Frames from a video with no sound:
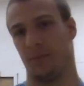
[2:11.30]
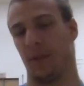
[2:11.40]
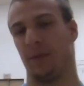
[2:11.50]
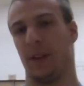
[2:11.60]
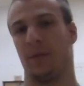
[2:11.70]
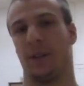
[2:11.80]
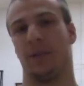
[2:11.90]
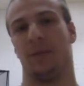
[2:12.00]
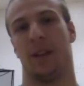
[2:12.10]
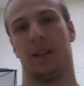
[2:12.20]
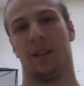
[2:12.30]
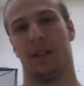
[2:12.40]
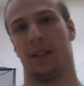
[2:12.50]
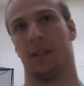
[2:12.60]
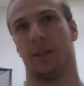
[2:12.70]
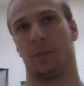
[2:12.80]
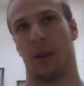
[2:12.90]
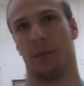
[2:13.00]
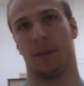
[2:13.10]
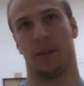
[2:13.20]
My favorite event is
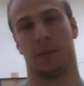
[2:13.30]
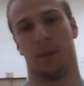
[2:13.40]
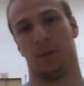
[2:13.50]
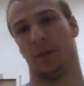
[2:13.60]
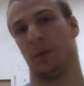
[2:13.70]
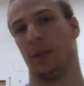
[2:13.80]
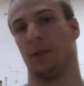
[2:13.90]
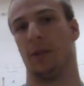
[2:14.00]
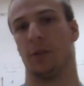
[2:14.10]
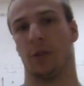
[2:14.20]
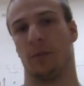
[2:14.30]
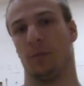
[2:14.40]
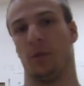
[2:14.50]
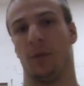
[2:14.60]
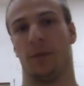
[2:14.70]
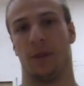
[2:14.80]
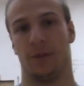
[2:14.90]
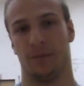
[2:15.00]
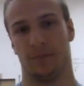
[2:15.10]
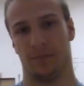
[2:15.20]
probably split between long jump and pole
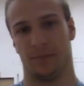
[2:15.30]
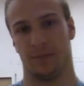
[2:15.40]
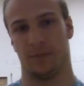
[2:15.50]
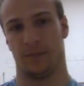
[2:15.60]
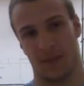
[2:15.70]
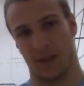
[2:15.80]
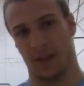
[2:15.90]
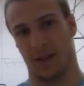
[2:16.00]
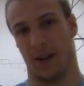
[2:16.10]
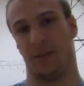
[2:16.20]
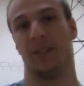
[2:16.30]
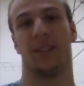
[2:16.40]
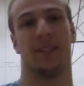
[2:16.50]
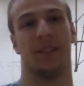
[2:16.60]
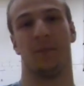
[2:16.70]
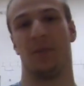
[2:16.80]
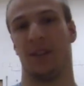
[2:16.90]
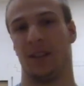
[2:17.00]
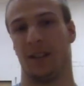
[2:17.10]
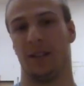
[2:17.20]
vault. I recently
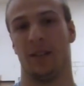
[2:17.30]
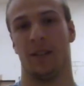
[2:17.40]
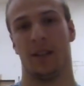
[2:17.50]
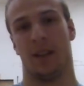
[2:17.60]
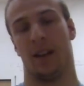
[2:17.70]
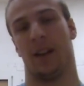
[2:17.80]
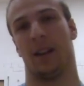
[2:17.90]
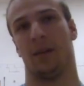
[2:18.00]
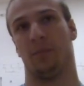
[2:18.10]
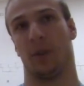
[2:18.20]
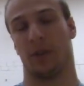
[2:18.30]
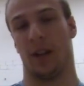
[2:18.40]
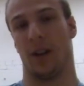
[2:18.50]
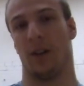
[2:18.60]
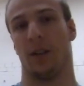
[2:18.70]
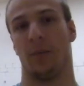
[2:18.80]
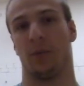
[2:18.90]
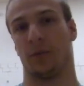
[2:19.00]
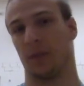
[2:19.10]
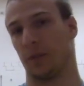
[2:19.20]
competed at Bucknell and I
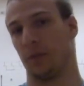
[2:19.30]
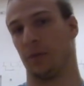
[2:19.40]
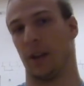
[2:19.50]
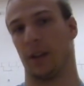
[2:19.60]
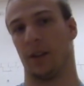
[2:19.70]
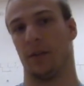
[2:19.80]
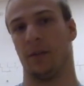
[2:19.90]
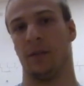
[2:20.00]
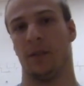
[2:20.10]
broke the school record